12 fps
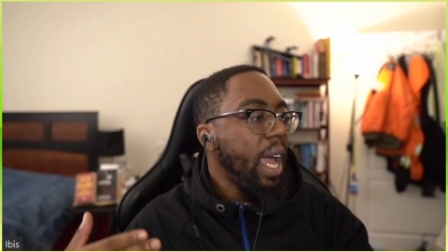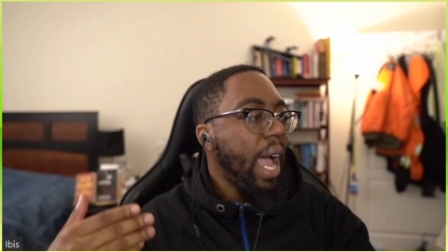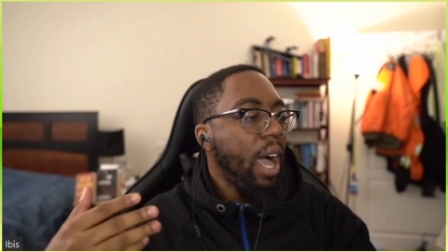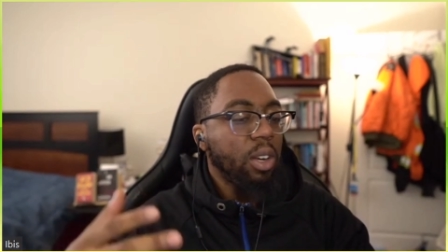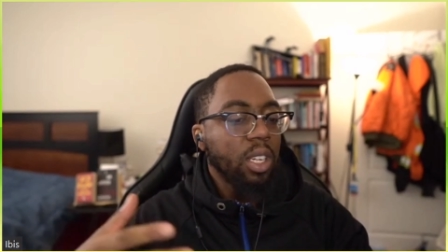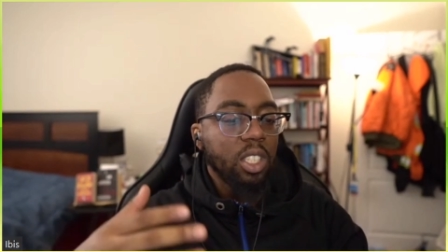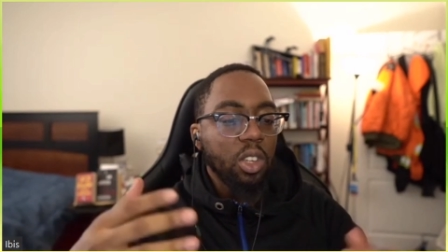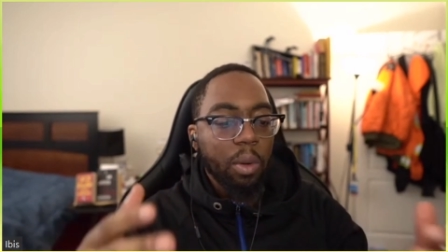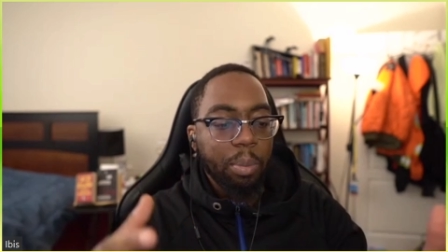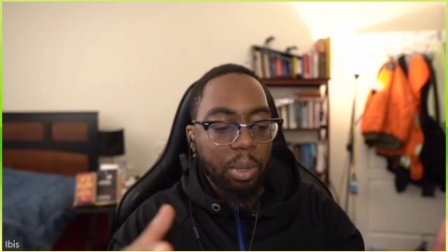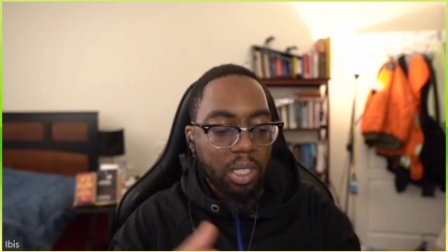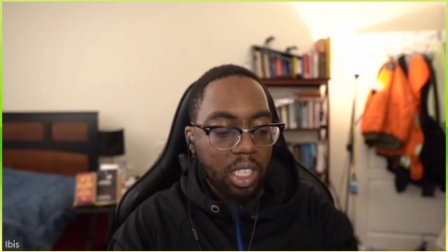how does
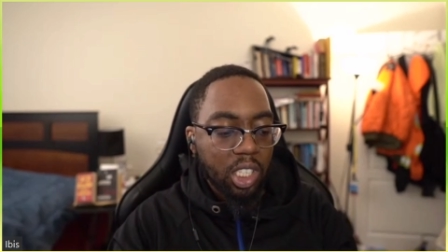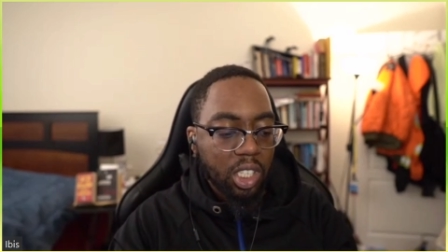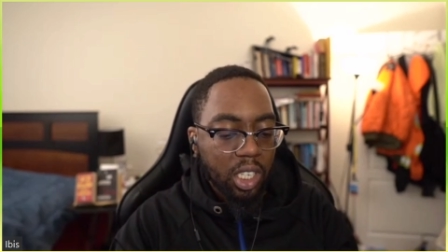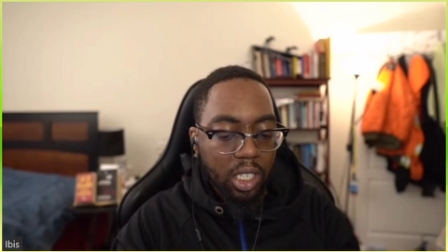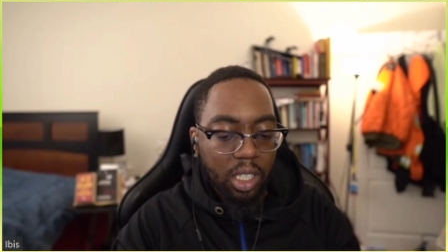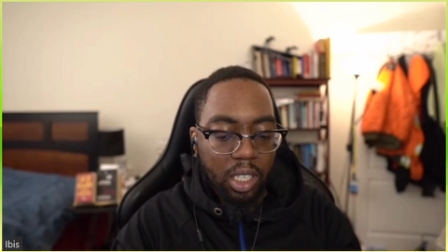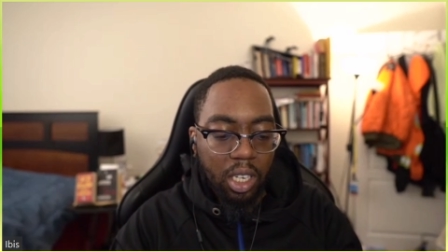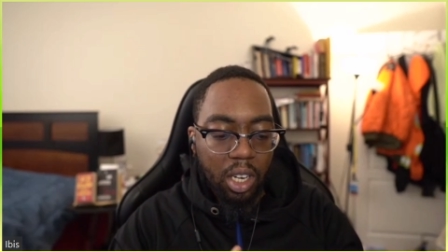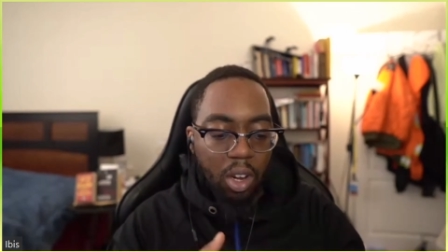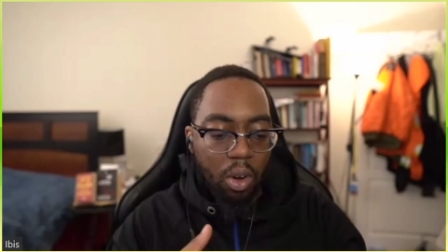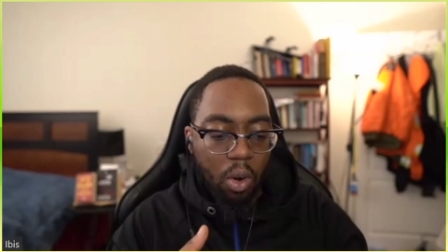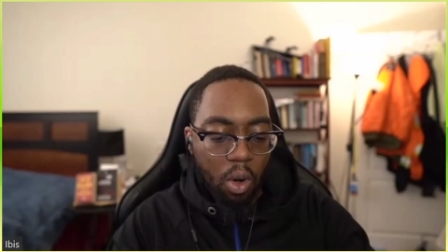your position
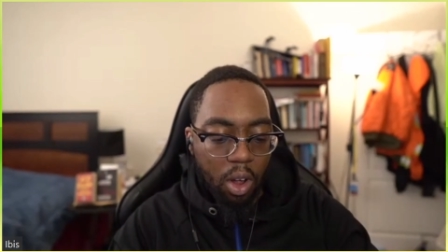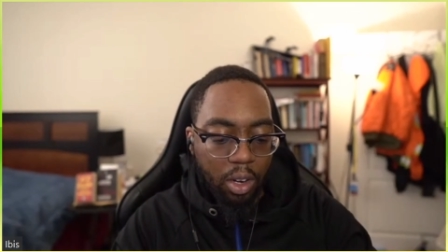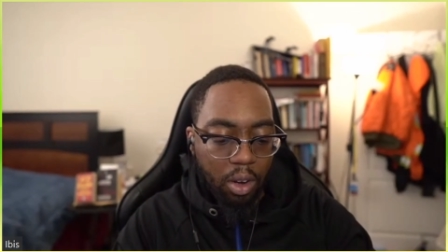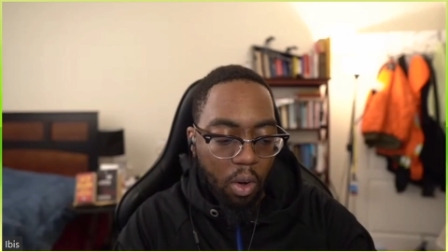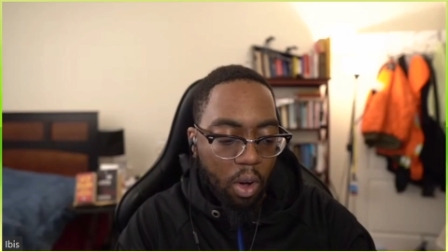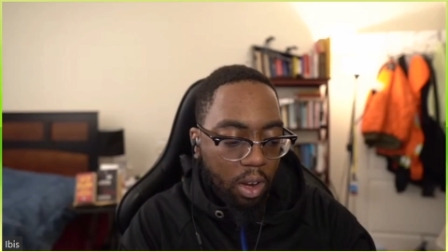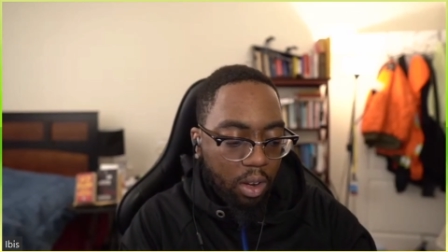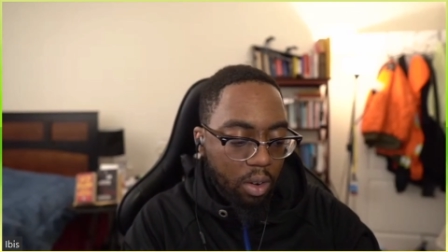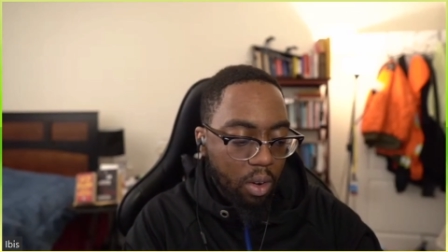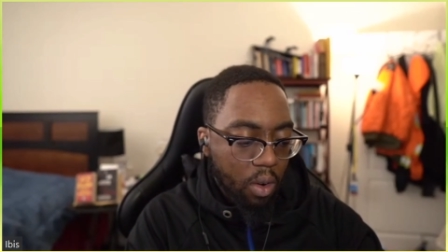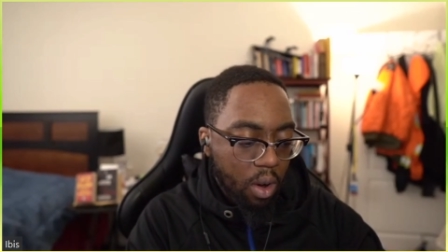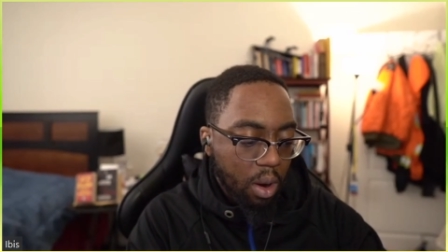on
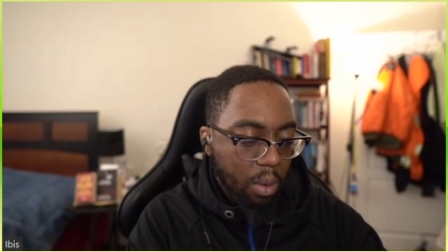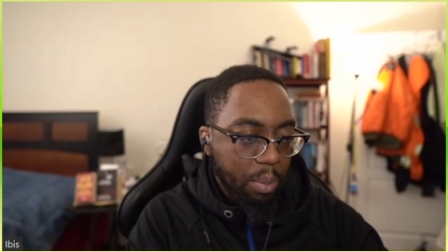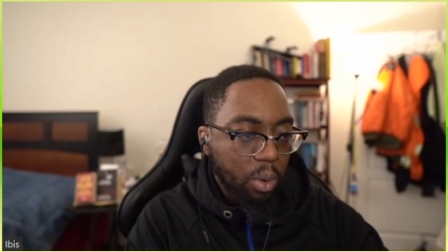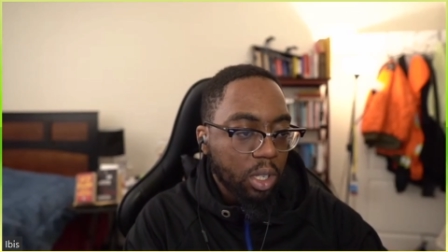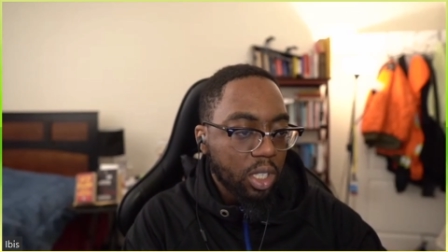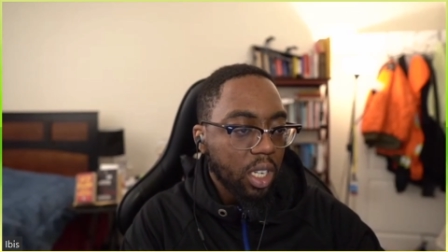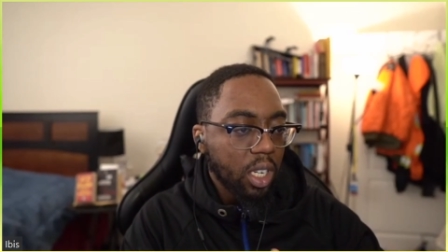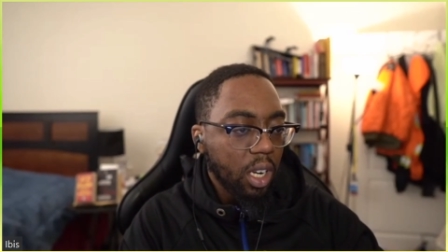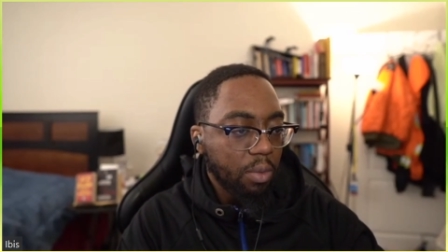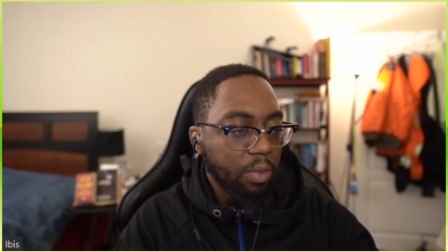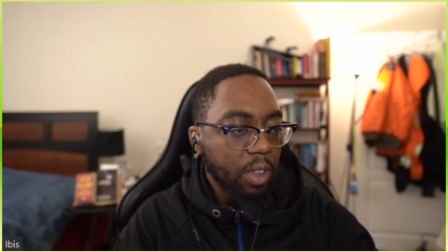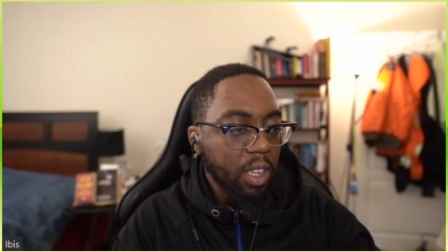abortion
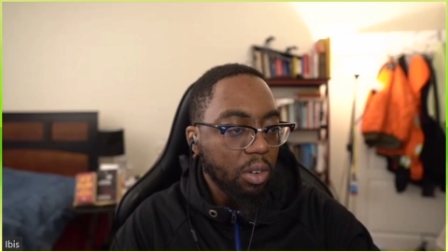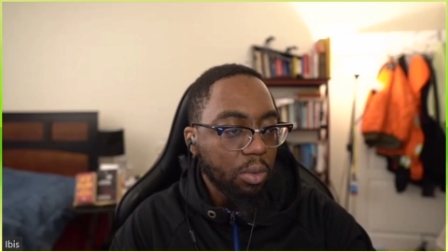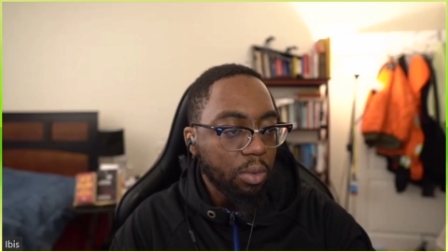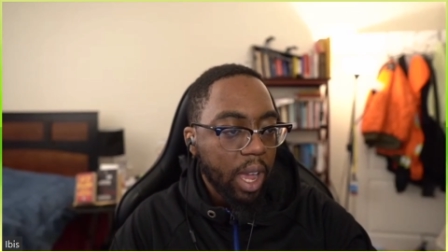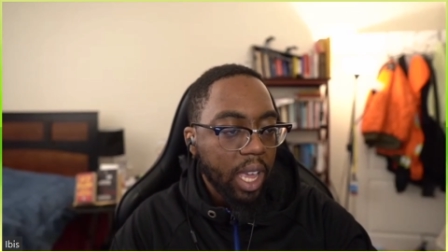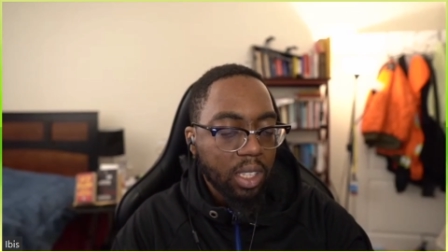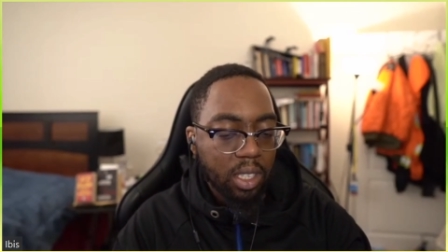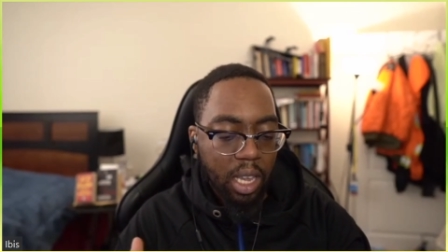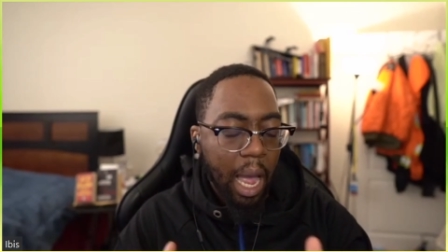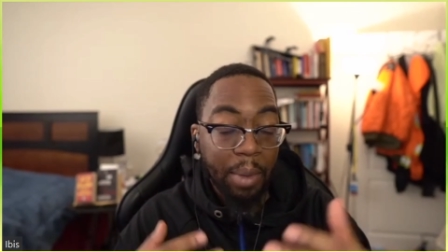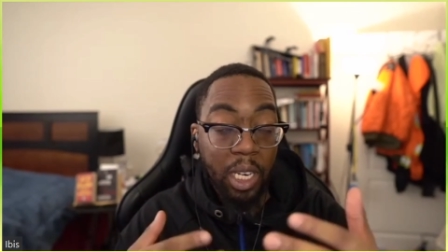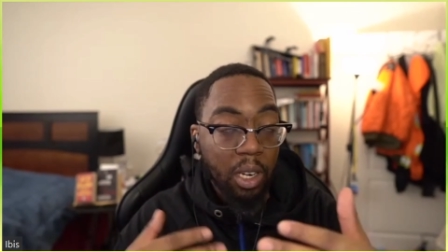and fetal rights,
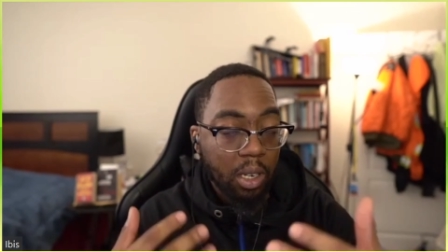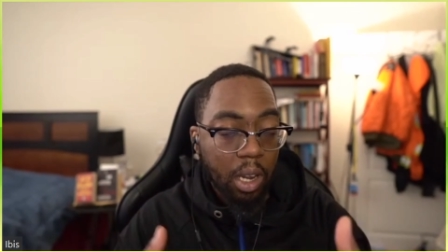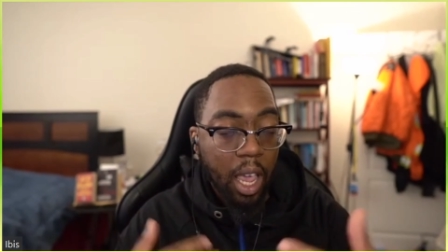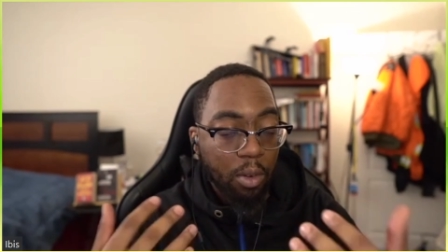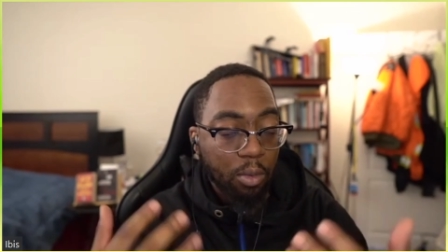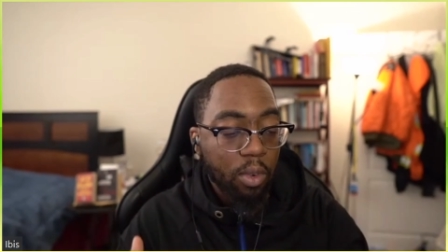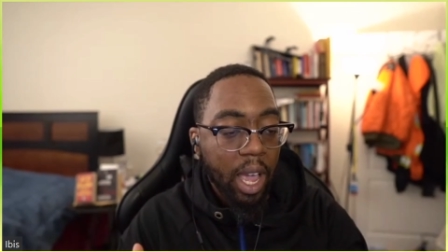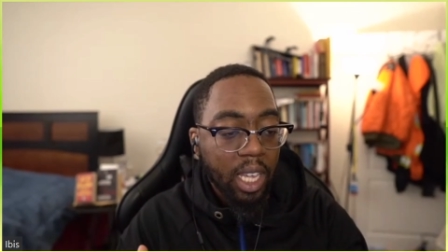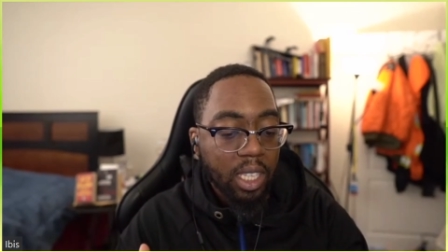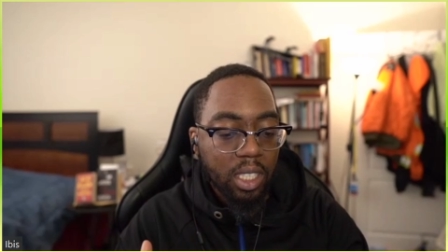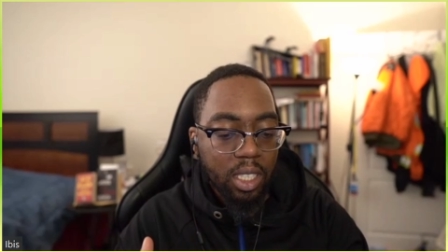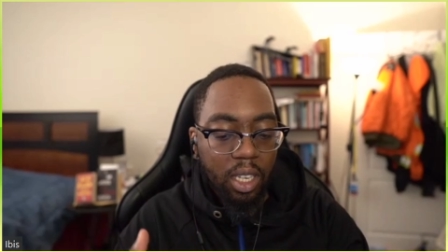
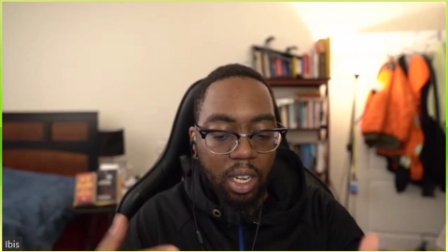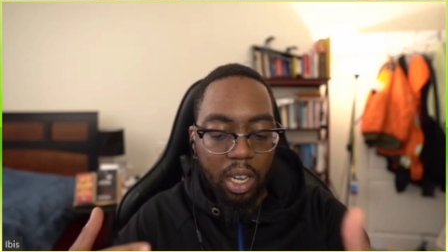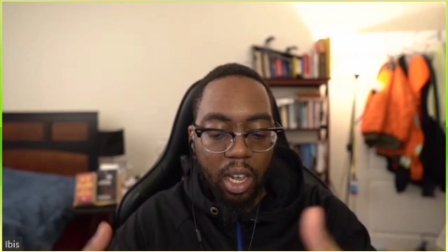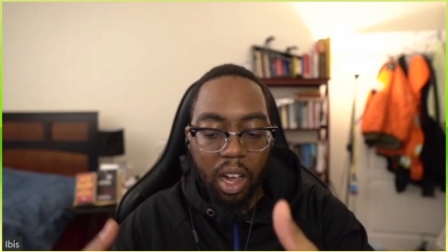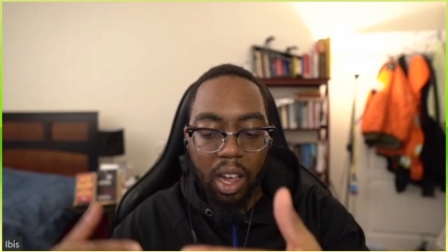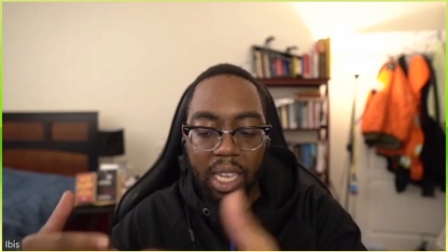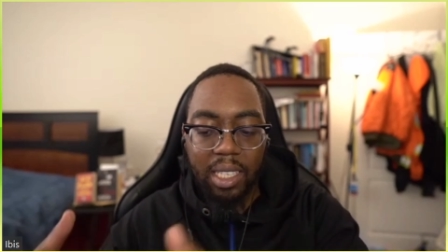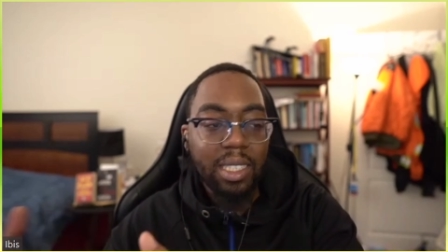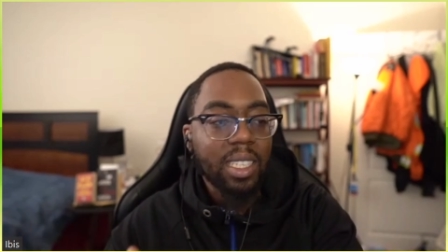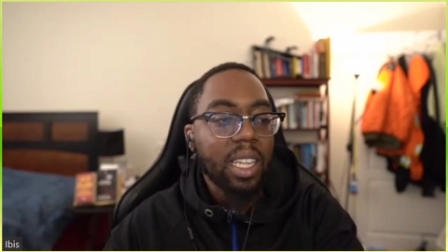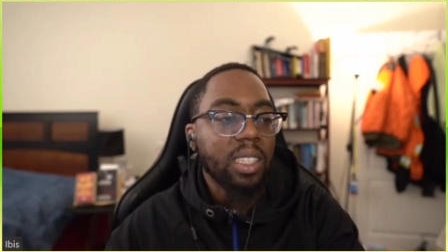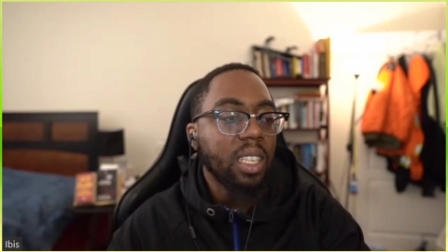rights,
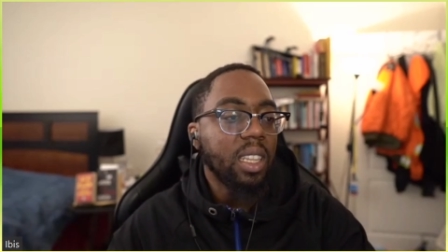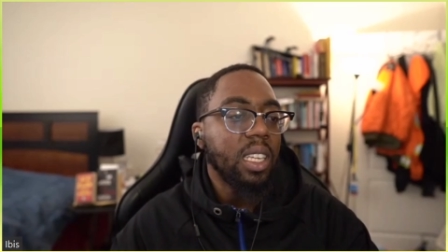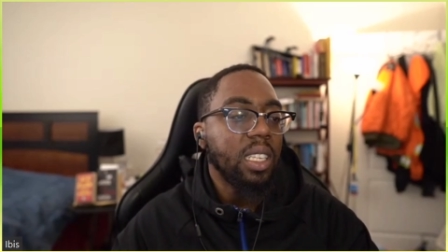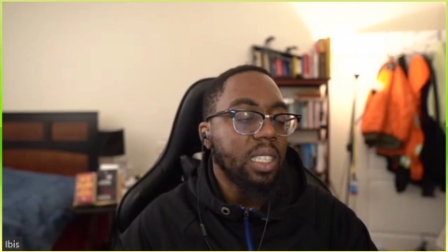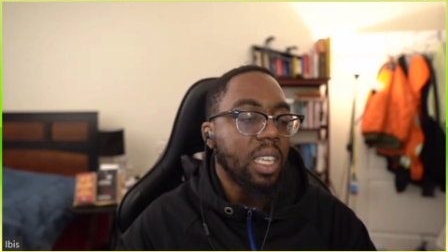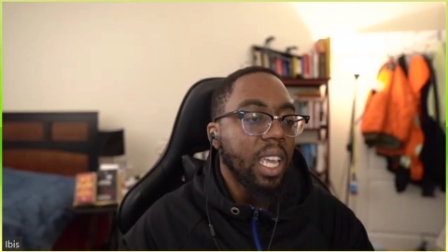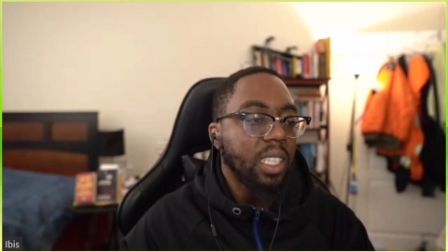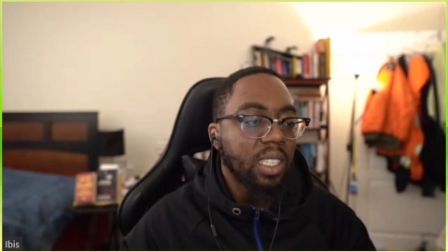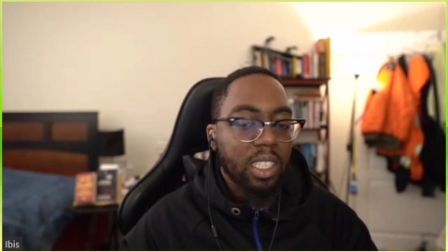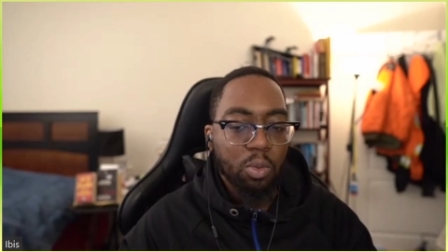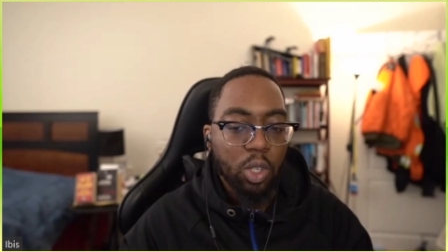extend to these cases?